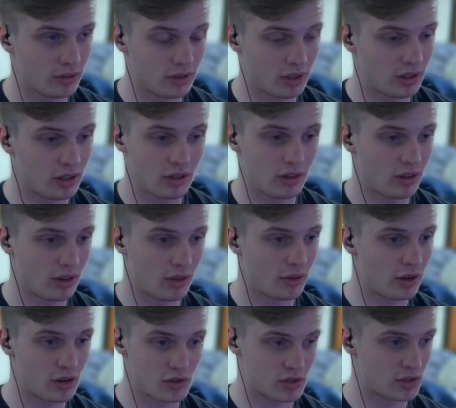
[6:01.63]

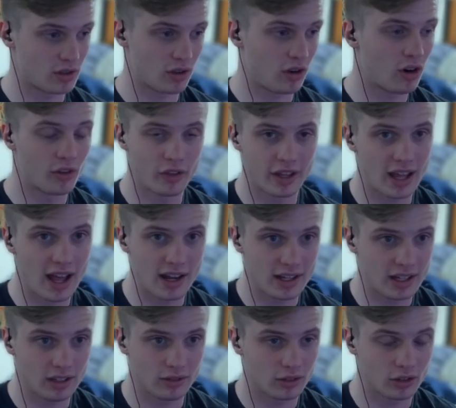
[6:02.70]
There's hardly
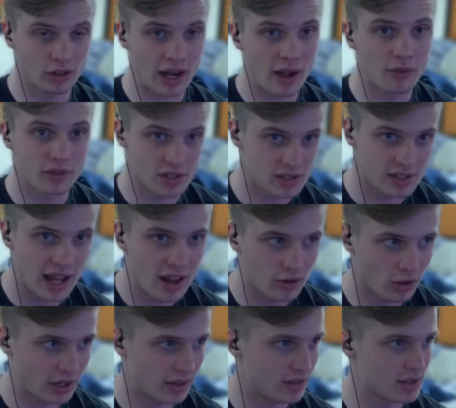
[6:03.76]
any ground to stand
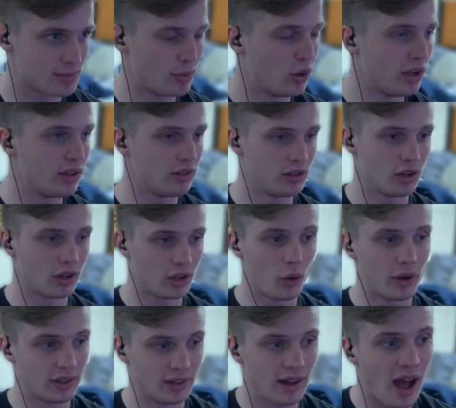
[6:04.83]
on at this point. You're
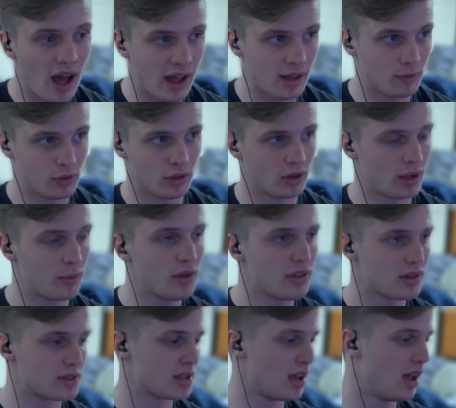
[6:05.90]
going to die if you don't come with
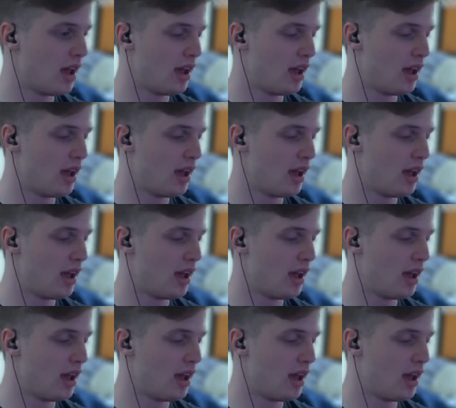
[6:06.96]
us.